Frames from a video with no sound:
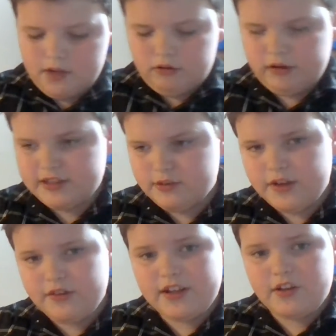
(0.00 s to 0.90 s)
Okay, so
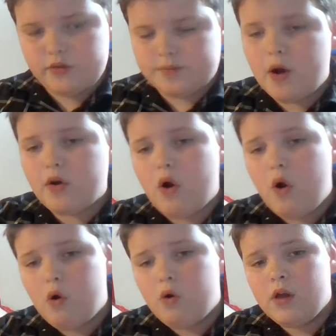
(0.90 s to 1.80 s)
what you need to do is poke a
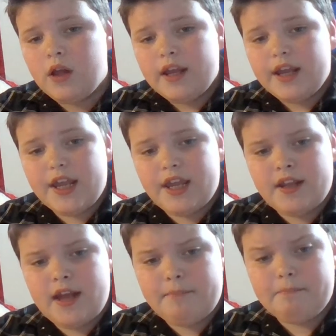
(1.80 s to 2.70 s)
hole
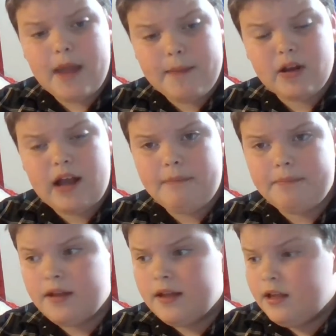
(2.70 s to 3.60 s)
in a paper
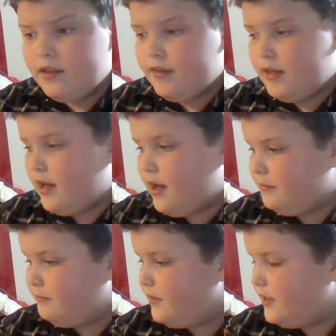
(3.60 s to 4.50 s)
cup,
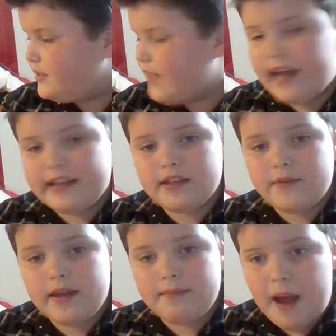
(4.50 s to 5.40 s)
the size
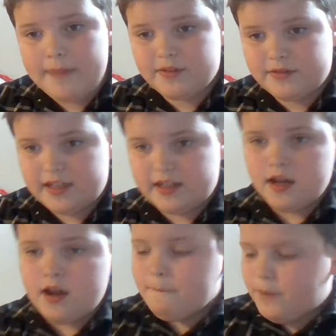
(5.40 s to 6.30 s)
of a popsicle stick.
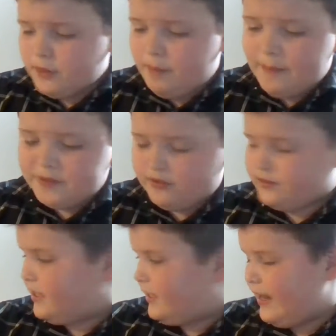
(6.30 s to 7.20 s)
Put the
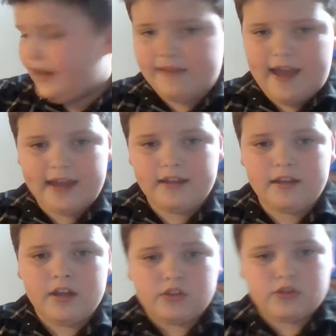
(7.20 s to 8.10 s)
popsicle stick in that,
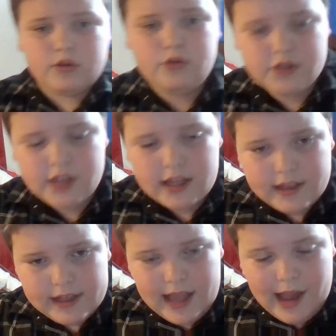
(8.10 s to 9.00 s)
so you
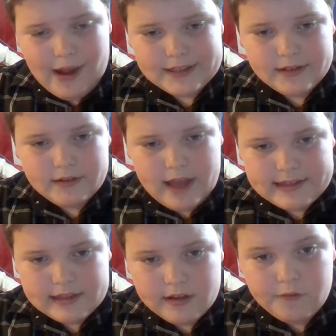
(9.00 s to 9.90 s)
suddenly now has a
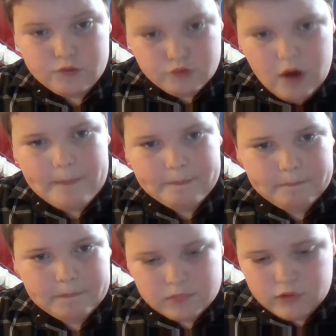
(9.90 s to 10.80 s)
little drop
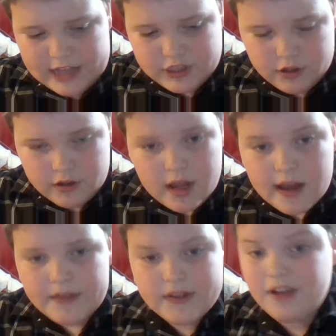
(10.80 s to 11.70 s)
catcher.
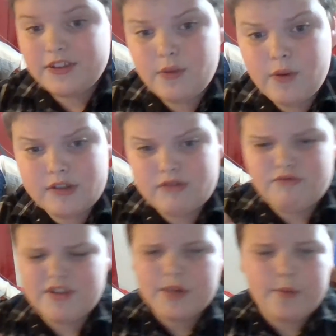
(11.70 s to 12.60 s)
This also works
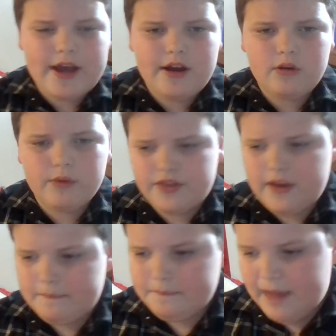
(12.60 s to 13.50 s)
really well with
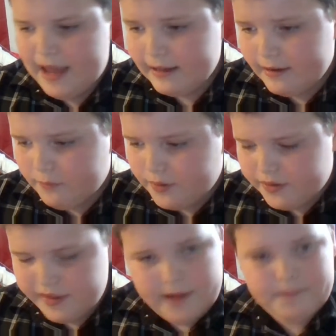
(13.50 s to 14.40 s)

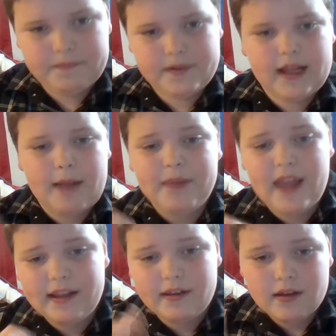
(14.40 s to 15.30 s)

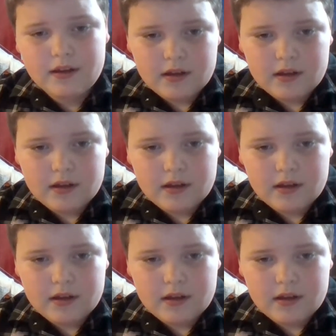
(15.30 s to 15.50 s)
cupcake.